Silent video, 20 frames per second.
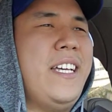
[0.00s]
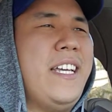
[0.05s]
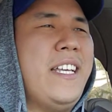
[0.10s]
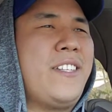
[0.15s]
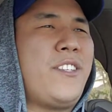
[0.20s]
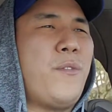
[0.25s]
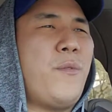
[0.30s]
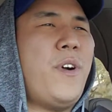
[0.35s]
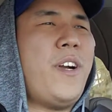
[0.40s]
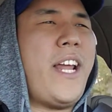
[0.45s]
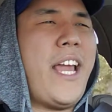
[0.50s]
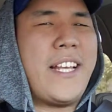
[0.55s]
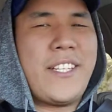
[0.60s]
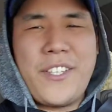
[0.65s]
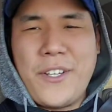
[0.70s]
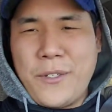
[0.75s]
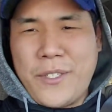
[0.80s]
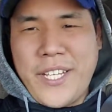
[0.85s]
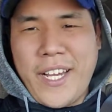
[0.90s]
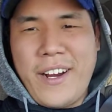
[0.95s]
is the word
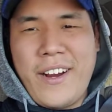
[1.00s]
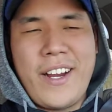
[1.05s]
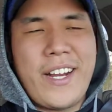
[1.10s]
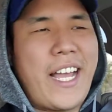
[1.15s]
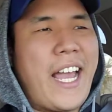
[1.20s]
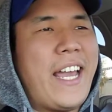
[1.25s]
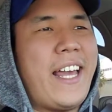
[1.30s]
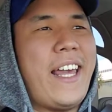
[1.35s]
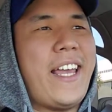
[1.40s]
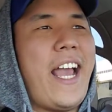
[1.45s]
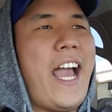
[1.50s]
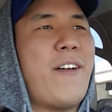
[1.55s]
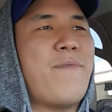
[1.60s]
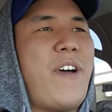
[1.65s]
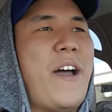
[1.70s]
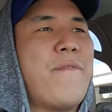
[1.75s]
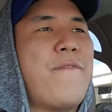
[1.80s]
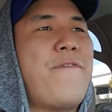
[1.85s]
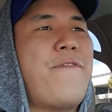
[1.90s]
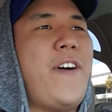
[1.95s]
esoteric? I, like
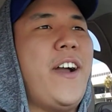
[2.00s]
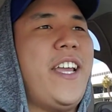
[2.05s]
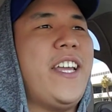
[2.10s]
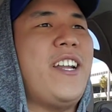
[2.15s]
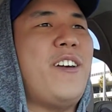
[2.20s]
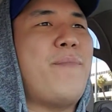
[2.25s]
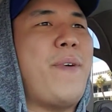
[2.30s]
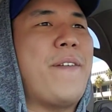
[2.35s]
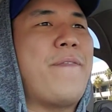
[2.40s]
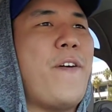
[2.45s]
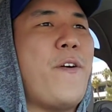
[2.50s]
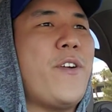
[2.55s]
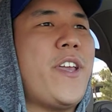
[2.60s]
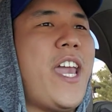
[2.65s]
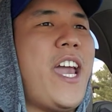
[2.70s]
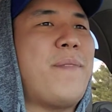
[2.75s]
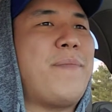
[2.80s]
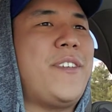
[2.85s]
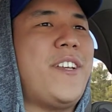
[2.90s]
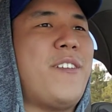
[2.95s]
I'm, I'm, fucking up my
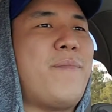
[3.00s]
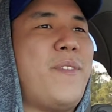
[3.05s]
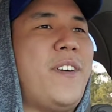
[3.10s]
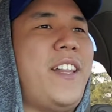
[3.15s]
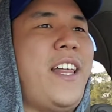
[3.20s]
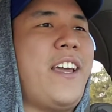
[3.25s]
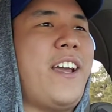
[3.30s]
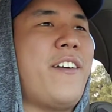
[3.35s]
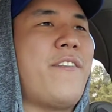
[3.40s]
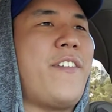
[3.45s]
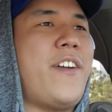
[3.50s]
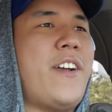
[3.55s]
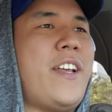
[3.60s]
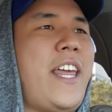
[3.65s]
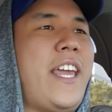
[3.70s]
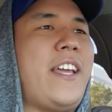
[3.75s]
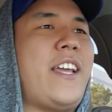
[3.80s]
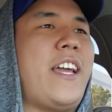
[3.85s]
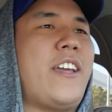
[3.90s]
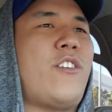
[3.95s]
vocabs here, but like a very
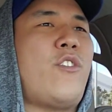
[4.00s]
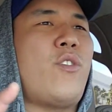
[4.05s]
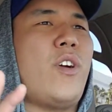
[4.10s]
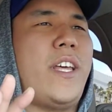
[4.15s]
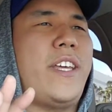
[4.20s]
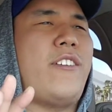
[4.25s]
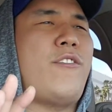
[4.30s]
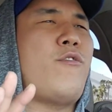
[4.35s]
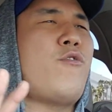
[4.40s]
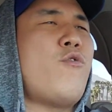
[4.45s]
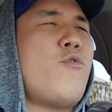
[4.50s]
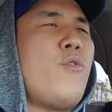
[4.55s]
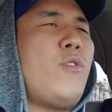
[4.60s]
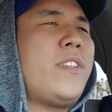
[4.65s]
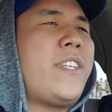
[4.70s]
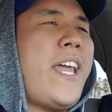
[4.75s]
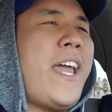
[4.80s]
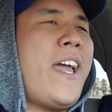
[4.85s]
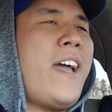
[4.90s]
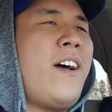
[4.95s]
like a like
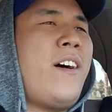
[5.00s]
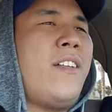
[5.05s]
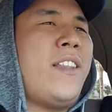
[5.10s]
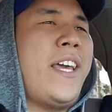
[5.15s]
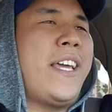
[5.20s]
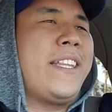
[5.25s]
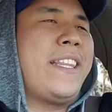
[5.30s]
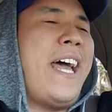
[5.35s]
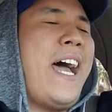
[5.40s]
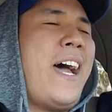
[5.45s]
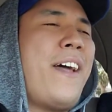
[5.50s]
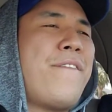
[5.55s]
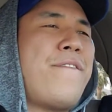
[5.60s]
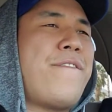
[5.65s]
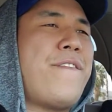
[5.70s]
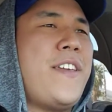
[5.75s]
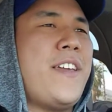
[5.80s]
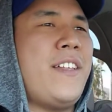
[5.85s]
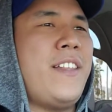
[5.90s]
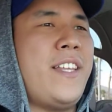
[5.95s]
cool down, like
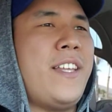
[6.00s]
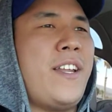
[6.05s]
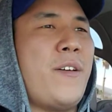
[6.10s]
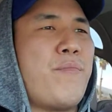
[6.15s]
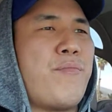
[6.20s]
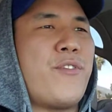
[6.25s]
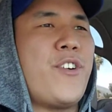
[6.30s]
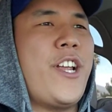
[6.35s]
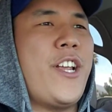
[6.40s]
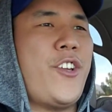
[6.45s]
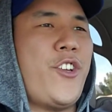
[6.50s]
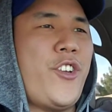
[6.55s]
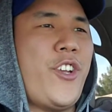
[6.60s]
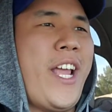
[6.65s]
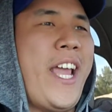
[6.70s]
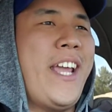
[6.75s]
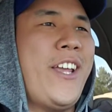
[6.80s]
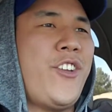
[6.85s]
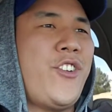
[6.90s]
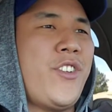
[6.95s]
non-feeling
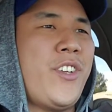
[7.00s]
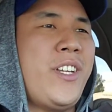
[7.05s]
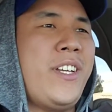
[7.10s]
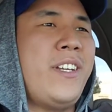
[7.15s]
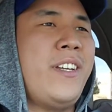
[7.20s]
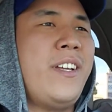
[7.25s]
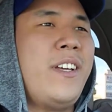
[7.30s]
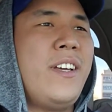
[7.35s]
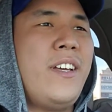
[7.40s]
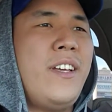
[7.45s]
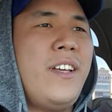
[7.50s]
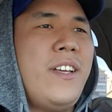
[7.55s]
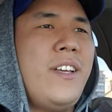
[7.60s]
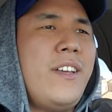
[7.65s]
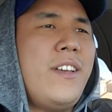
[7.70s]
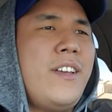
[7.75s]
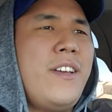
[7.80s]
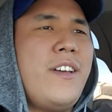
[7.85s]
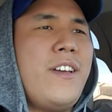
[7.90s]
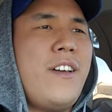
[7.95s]
appreciation
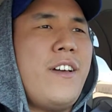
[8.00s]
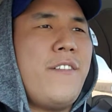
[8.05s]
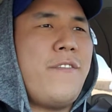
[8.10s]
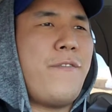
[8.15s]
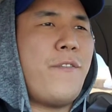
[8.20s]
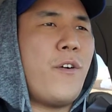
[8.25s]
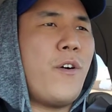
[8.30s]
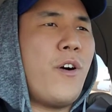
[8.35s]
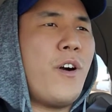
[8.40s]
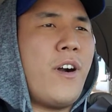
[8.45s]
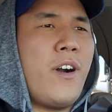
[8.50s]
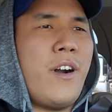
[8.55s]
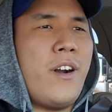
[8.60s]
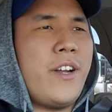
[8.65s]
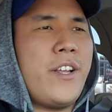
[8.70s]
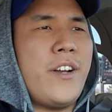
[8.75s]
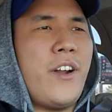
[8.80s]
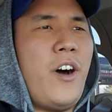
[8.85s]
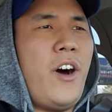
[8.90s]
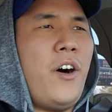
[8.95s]

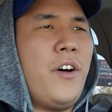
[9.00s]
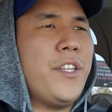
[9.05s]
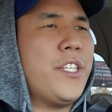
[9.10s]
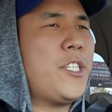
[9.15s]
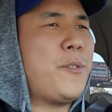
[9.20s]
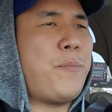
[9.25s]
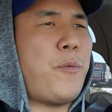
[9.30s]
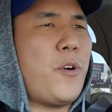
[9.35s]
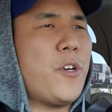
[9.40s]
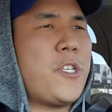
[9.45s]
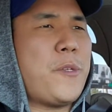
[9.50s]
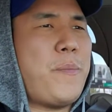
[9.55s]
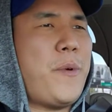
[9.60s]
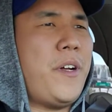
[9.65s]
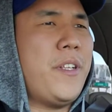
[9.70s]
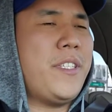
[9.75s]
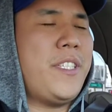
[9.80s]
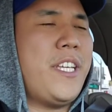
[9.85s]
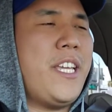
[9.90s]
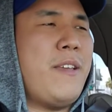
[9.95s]
for you know all the sports
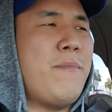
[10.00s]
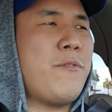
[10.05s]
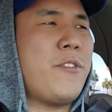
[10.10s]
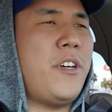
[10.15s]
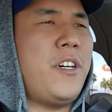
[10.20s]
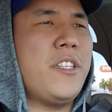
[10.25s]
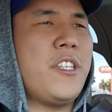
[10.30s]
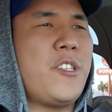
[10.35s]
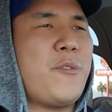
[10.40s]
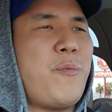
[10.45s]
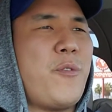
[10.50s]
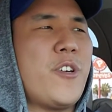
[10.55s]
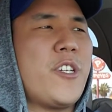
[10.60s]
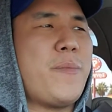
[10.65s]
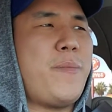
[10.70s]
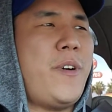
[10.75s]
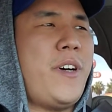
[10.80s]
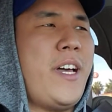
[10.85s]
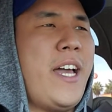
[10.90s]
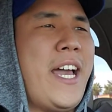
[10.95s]
ball teams, all the
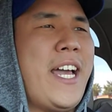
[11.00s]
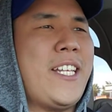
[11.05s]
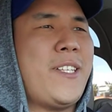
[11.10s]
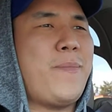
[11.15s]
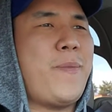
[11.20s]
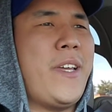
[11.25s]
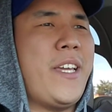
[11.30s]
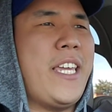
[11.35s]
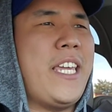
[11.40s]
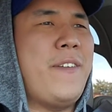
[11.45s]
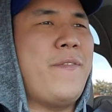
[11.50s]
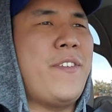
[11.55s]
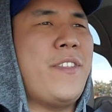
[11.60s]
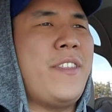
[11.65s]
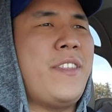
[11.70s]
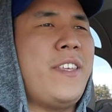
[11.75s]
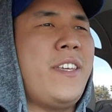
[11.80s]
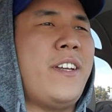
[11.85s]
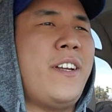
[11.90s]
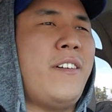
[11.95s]
sports ball aspect.
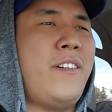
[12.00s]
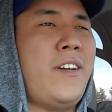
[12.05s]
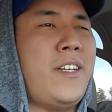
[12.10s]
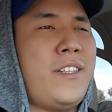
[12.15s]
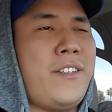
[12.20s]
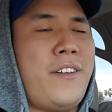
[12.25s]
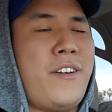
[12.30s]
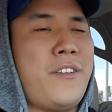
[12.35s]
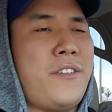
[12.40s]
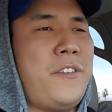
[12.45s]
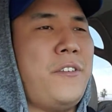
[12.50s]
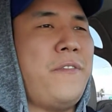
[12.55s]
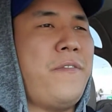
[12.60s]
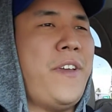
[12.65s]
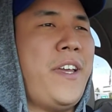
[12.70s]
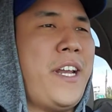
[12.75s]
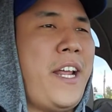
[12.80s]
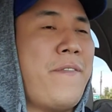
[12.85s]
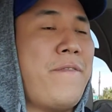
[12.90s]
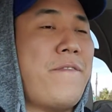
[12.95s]
Even you know as an Arsenal
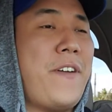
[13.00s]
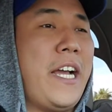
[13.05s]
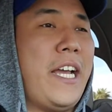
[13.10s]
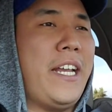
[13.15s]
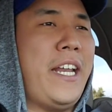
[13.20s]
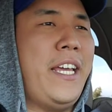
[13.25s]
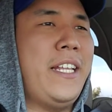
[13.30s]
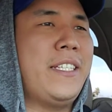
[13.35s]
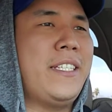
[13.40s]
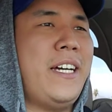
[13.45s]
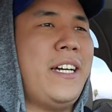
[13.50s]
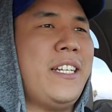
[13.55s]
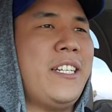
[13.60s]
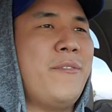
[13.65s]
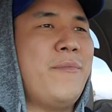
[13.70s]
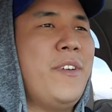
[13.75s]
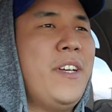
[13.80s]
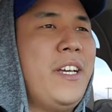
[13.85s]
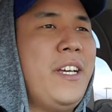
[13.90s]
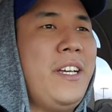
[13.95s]
fan, I fucking hate
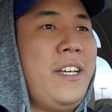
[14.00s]
Tottenham.